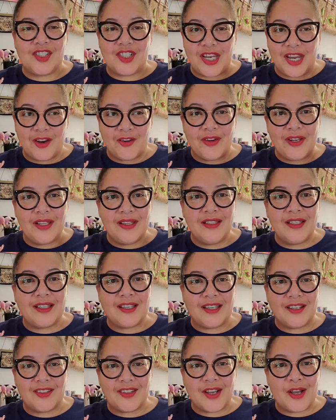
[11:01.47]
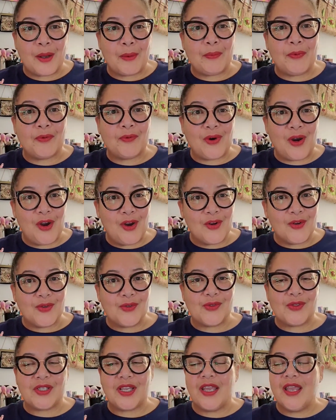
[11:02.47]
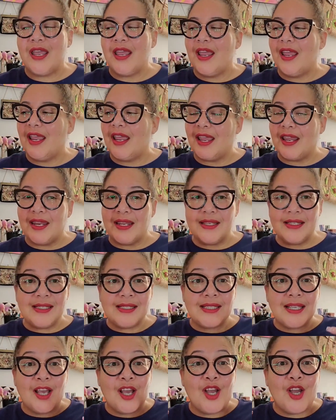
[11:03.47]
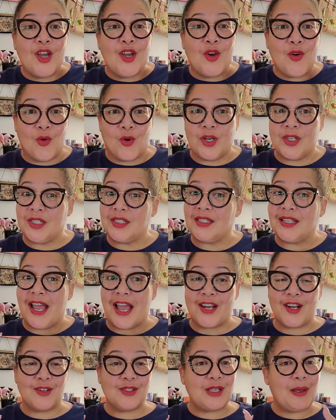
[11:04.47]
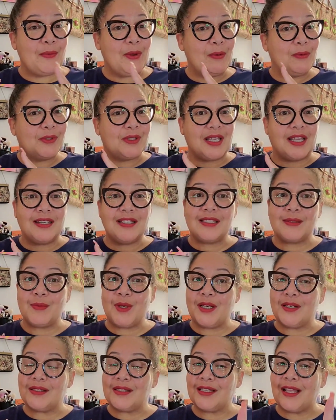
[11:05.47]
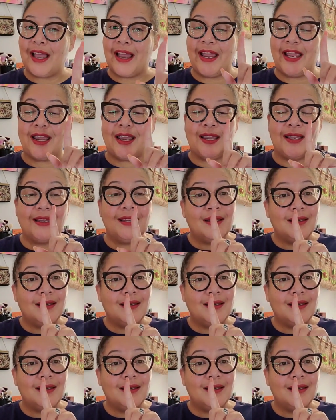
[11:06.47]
cherry liquored up rose. It is gorgeous. Now I know some people say this smells like